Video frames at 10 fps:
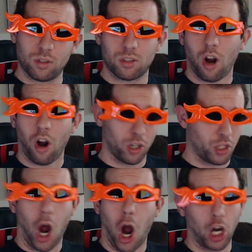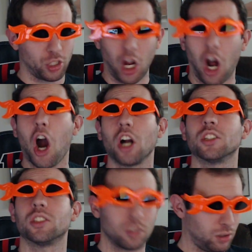Star, Star,
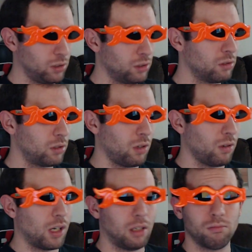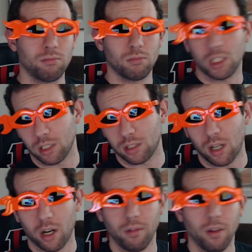Stars! So, um, let's get
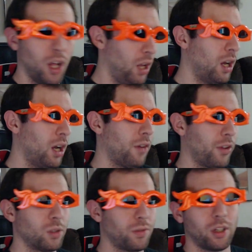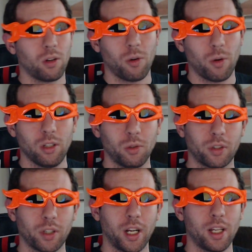started. Uh, for those of you who don't know what Loot
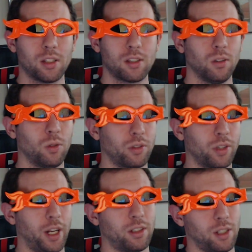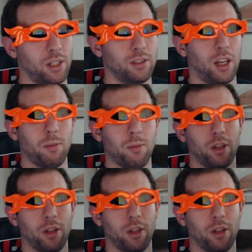Crate is, Loot Crate sends a